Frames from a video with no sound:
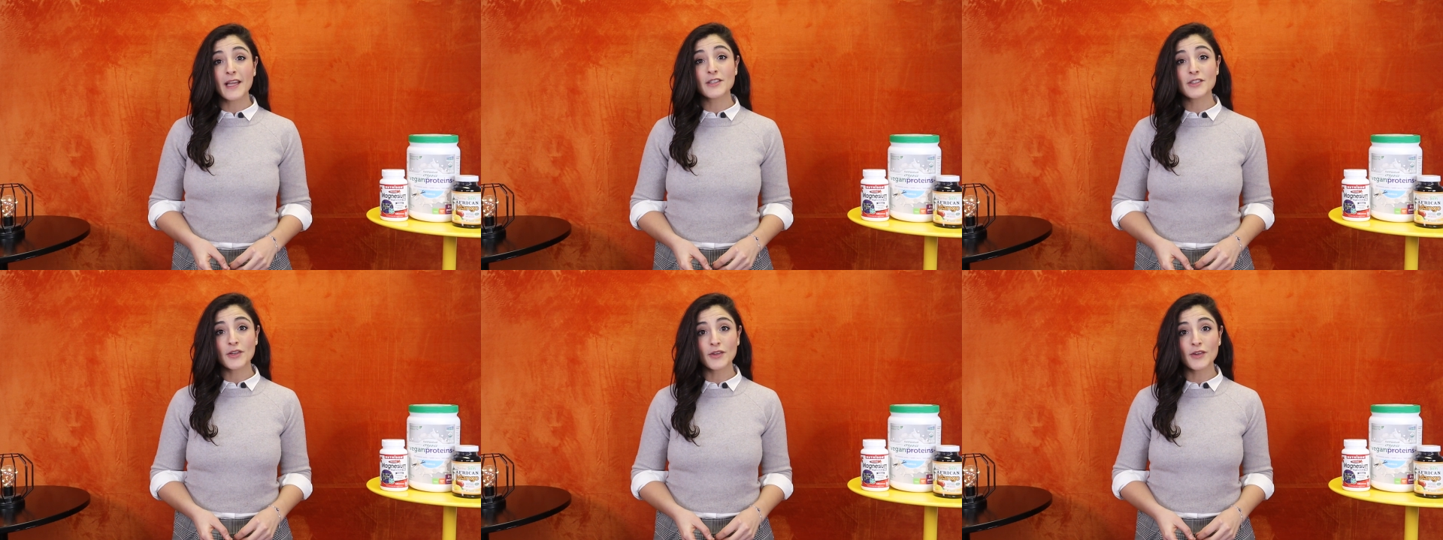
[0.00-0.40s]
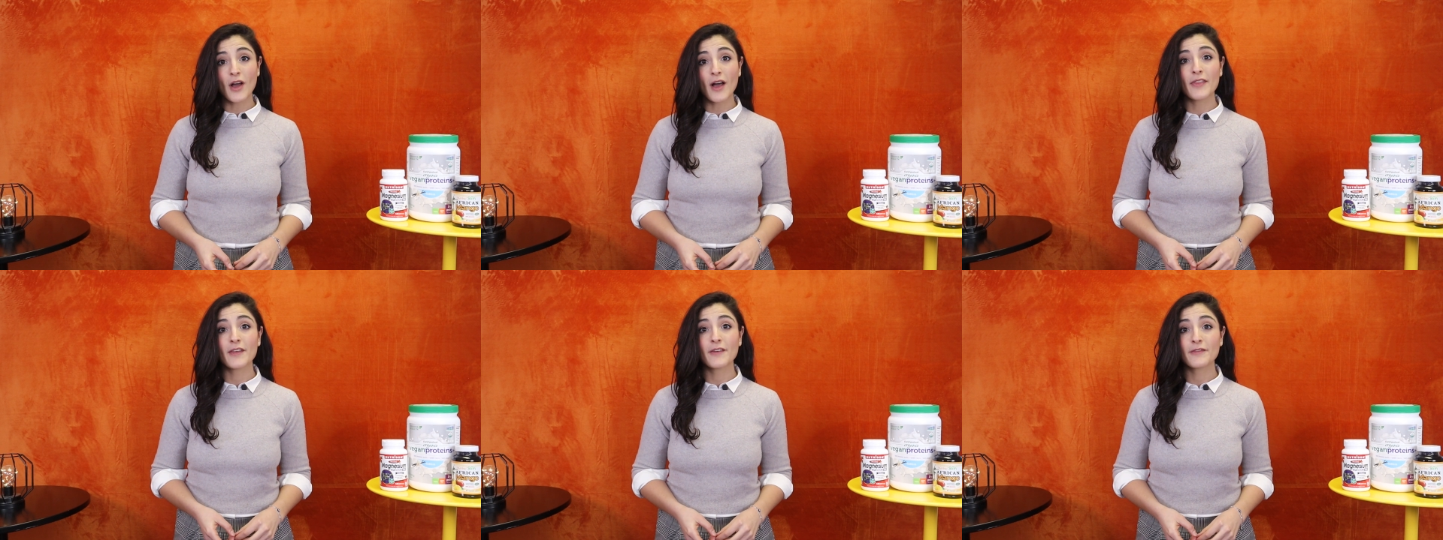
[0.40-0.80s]
and turn
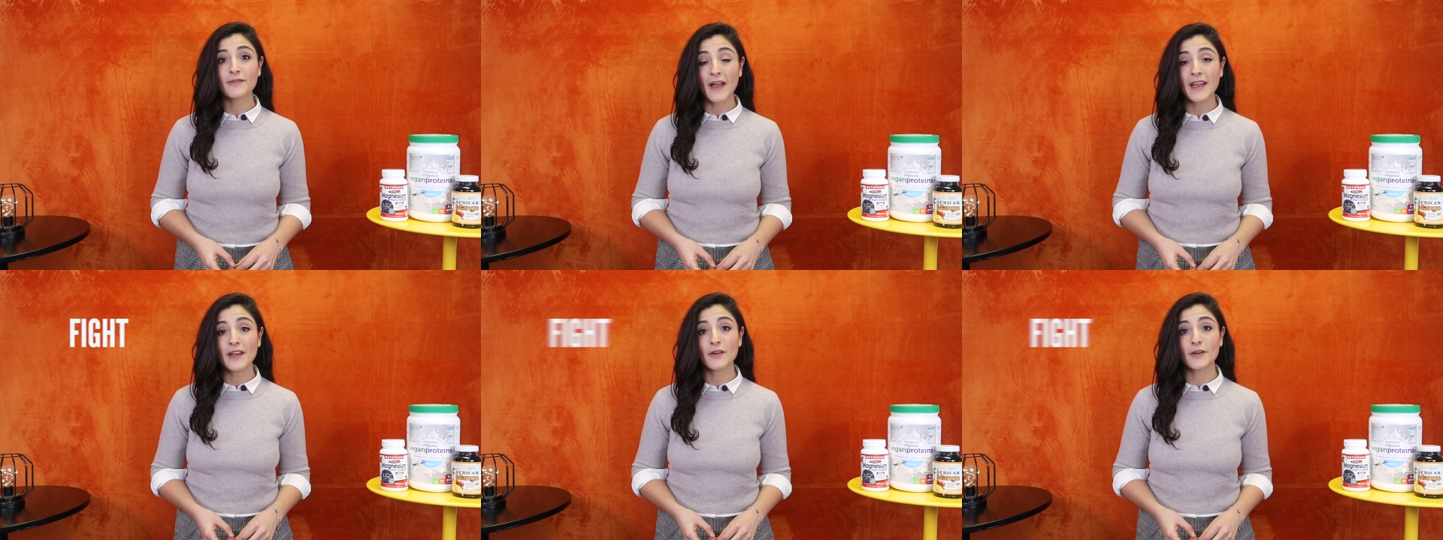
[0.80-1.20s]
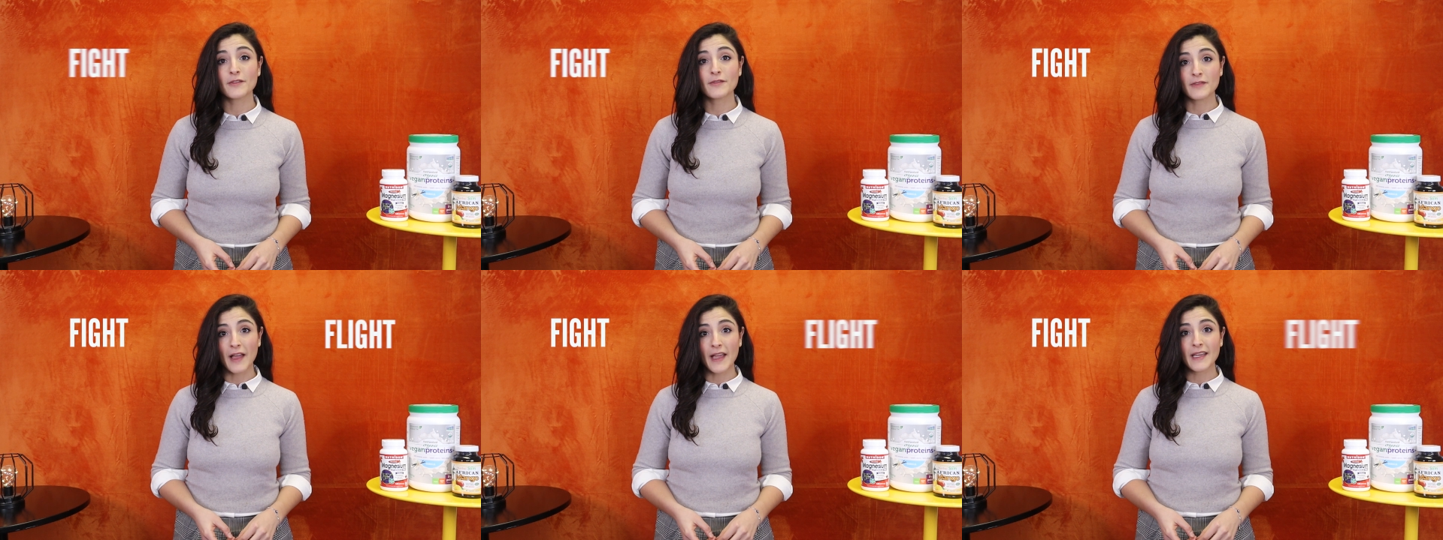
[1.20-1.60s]
on the fight or
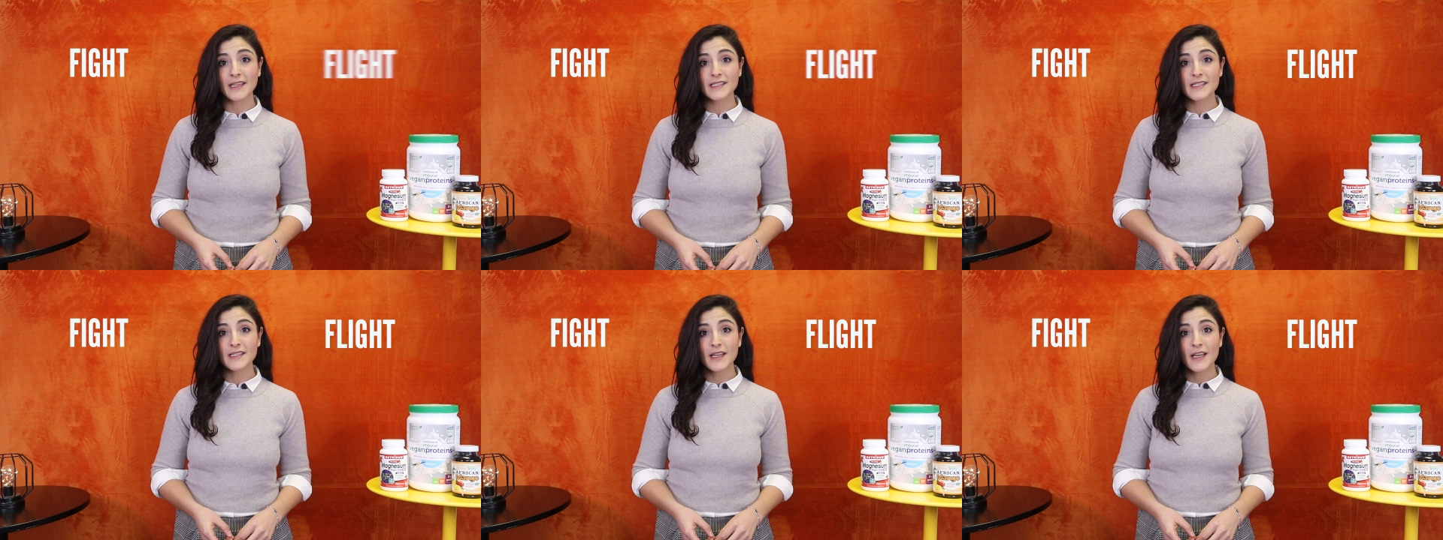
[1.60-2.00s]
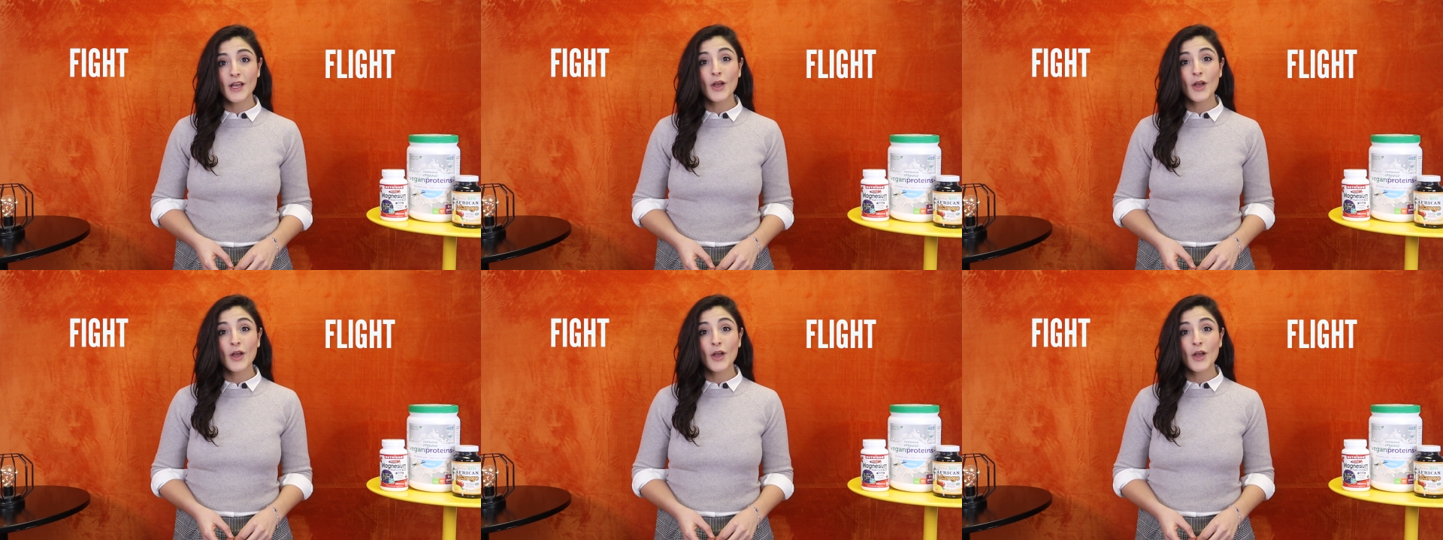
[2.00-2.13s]
flight,